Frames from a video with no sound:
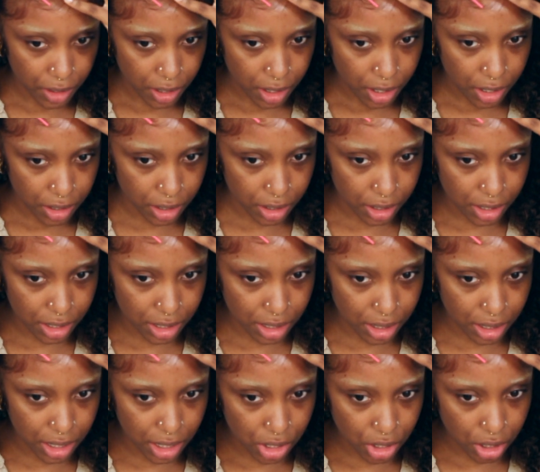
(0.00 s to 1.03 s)
I think this is
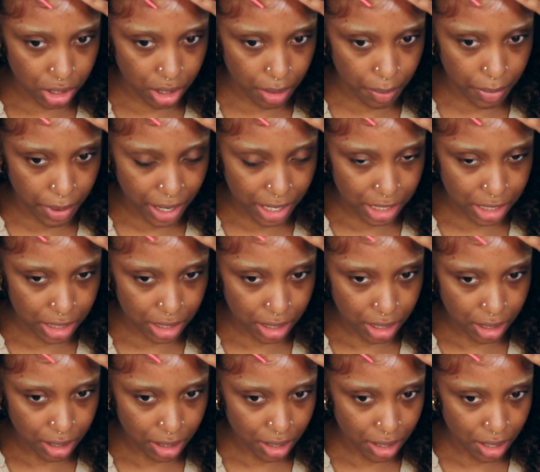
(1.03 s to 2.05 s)
literally the best
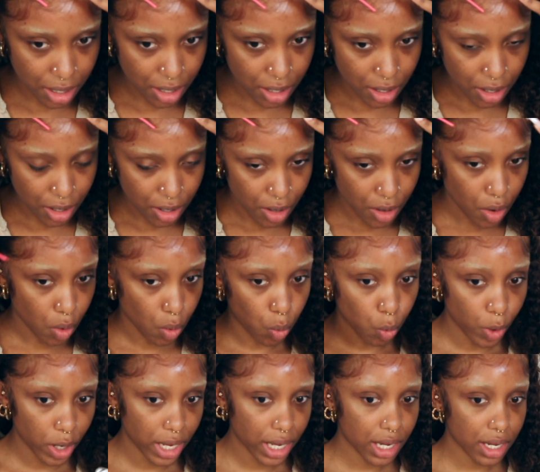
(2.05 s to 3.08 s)

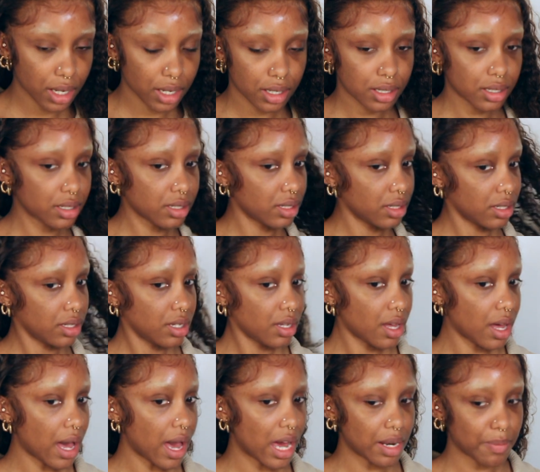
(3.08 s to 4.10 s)
wig
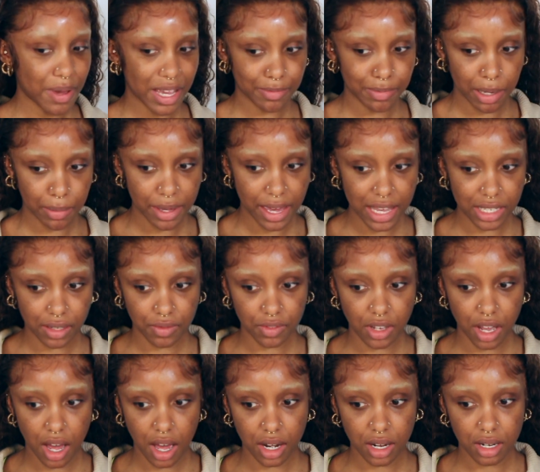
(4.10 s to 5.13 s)
and best baby hairs I've
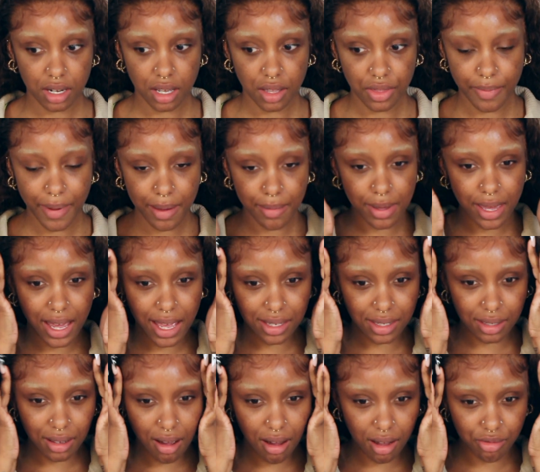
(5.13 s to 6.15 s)
done. The baby
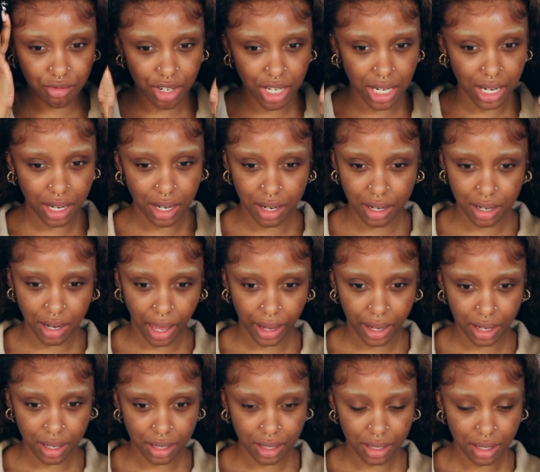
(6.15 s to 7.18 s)
hairs aren't really
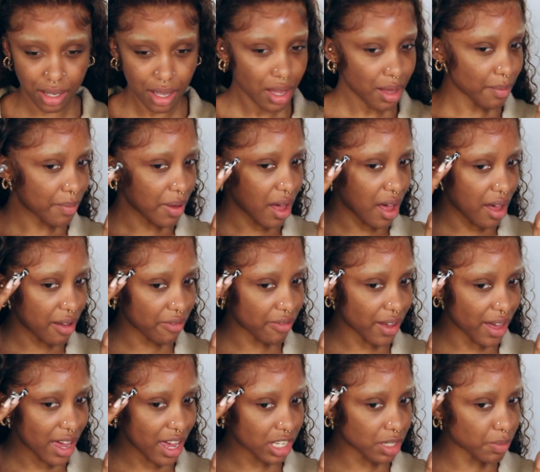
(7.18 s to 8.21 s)
like
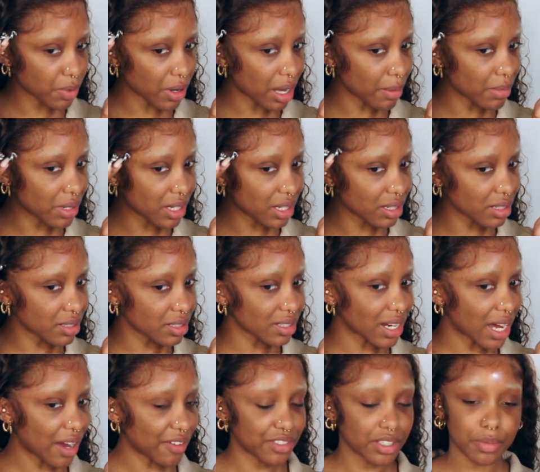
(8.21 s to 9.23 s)
perfect, but I mean, it doesn't
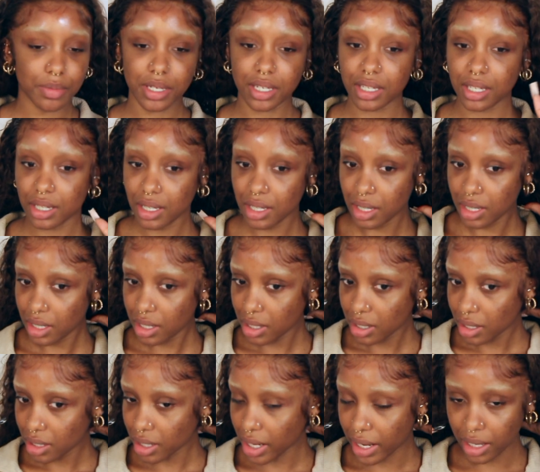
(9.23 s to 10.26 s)
have to be.
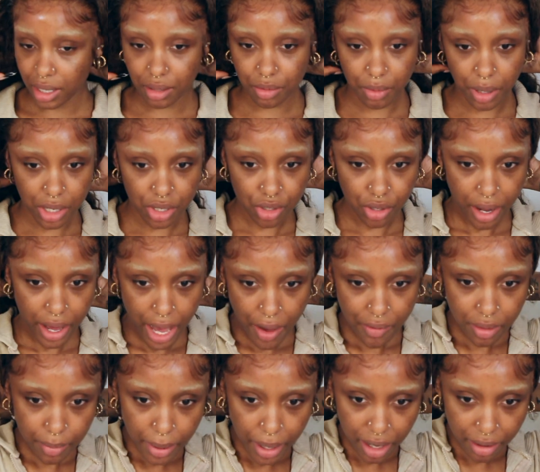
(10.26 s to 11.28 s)
Like, when is your hair
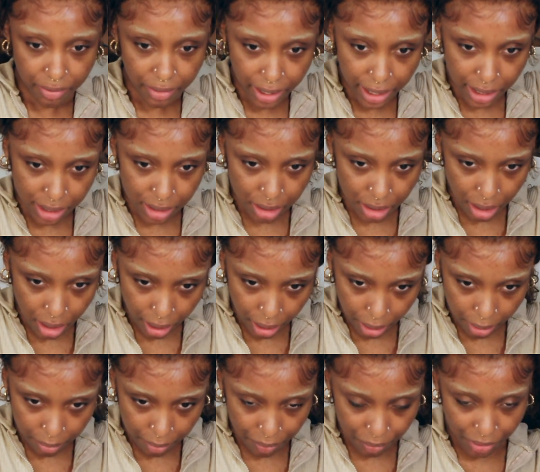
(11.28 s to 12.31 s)
ever perfect? I
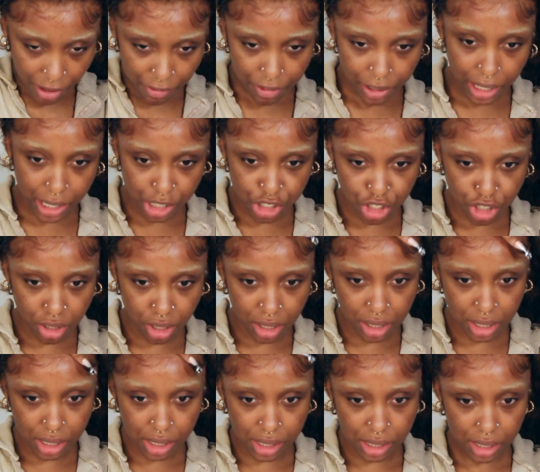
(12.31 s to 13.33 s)
feel like I should have done these